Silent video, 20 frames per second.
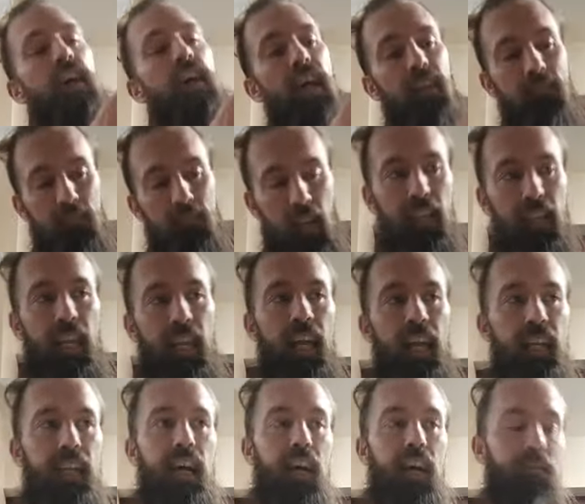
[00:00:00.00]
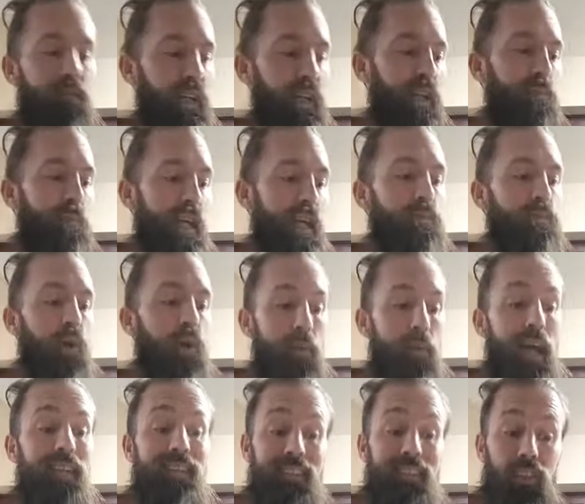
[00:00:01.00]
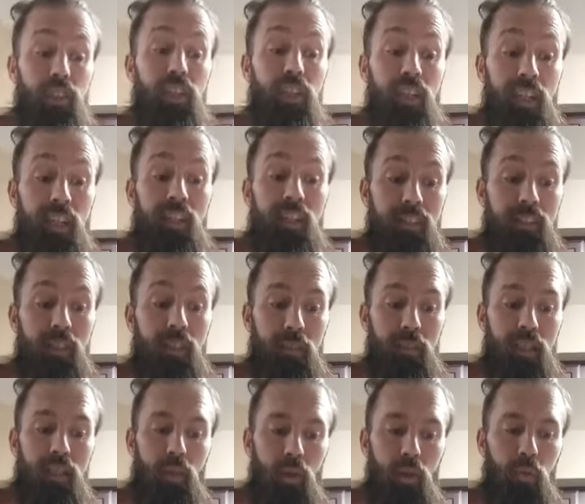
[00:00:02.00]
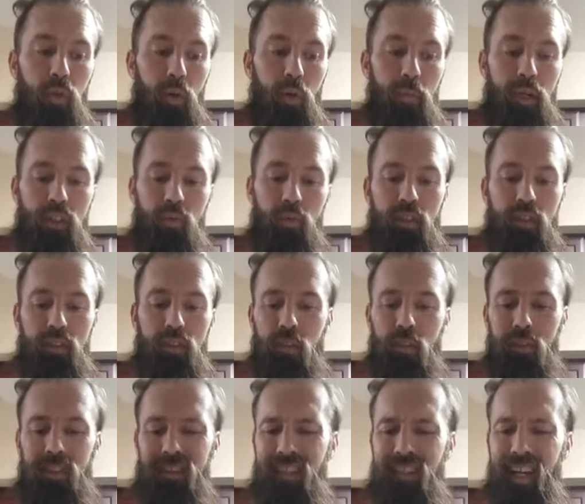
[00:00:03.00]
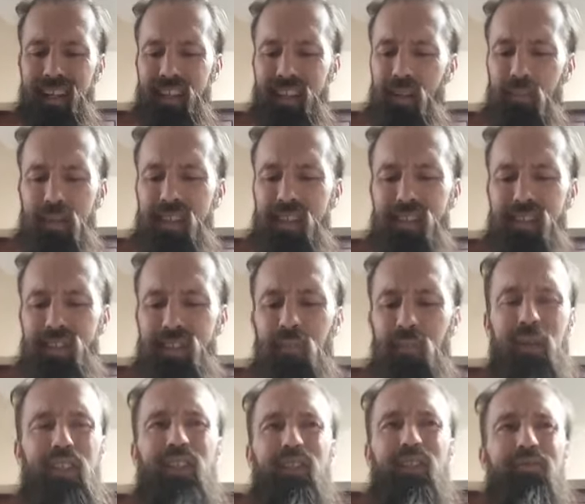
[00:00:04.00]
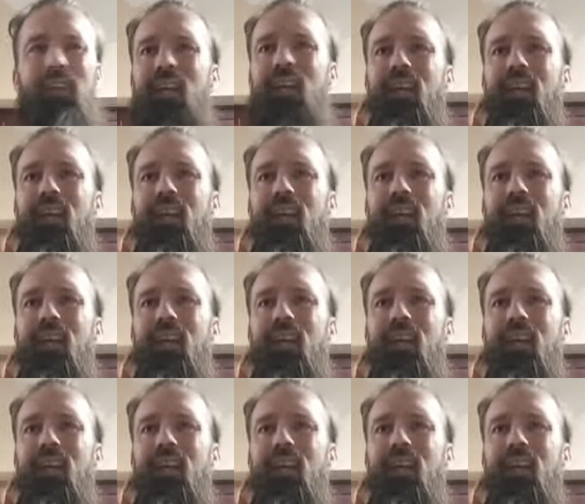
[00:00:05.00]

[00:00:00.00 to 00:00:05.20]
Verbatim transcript: and fucking Hank got fucking baseball bats, and you're gonna need something to kill the robots with. So it's not gonna be so much of